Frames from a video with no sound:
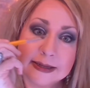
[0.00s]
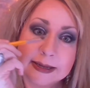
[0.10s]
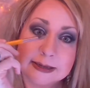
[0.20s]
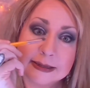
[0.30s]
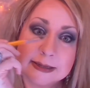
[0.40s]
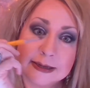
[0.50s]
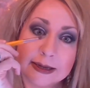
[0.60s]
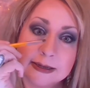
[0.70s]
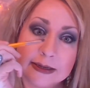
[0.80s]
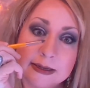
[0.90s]
like
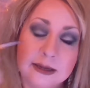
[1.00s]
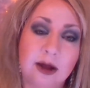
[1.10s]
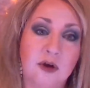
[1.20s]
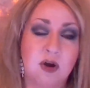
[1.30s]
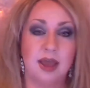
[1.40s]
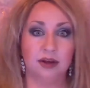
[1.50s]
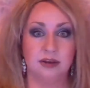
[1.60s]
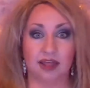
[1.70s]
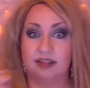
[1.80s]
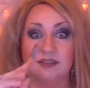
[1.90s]
that, alright?
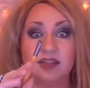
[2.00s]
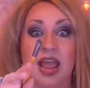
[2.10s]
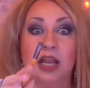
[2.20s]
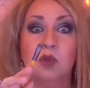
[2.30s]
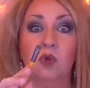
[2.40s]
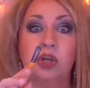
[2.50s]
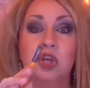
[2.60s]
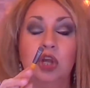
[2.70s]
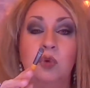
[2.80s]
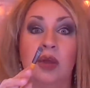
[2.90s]
That's exactly what you
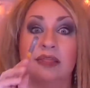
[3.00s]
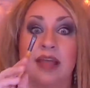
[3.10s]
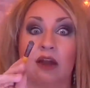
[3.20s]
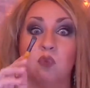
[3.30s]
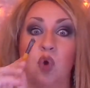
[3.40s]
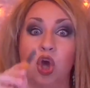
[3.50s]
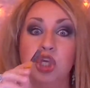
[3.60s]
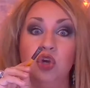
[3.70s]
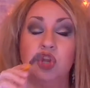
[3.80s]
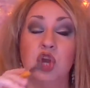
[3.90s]
do. That's what
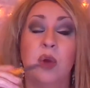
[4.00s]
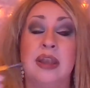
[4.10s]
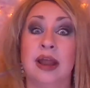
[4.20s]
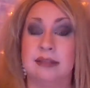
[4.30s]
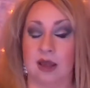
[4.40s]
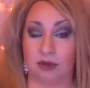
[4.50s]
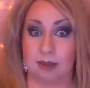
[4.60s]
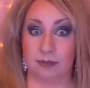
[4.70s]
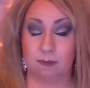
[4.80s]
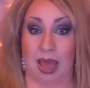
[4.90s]
you do, and that's how
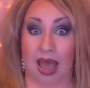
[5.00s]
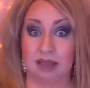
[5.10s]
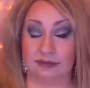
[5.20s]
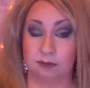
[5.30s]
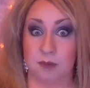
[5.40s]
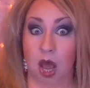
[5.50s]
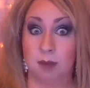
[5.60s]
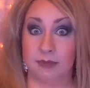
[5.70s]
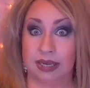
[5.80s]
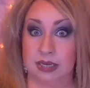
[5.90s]
come my eyes is
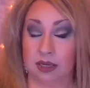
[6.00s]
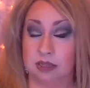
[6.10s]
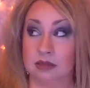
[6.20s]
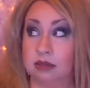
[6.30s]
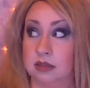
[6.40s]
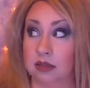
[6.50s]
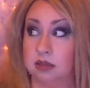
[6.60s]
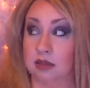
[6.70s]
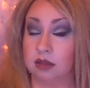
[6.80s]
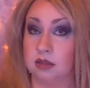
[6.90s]
popping.
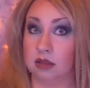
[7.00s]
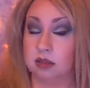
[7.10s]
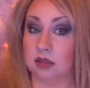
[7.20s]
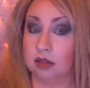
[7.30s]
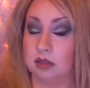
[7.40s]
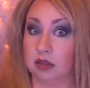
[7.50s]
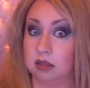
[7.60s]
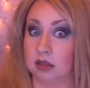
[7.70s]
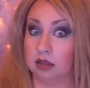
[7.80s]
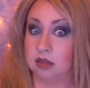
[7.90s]

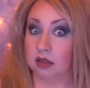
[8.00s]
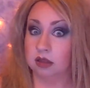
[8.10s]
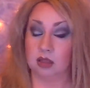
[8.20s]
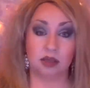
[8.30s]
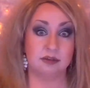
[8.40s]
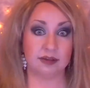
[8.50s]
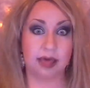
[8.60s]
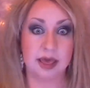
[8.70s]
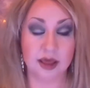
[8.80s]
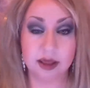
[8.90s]
You see
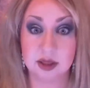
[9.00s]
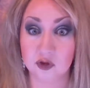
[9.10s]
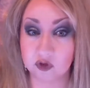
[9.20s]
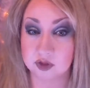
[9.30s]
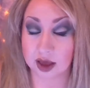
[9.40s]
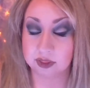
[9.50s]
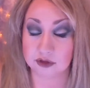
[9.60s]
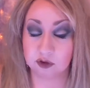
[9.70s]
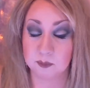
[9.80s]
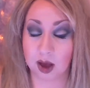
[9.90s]
that? You see how they
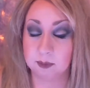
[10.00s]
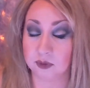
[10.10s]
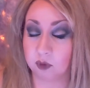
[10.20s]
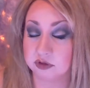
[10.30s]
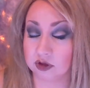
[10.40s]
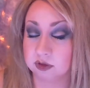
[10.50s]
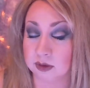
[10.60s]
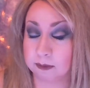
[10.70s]
just pop? Watch it.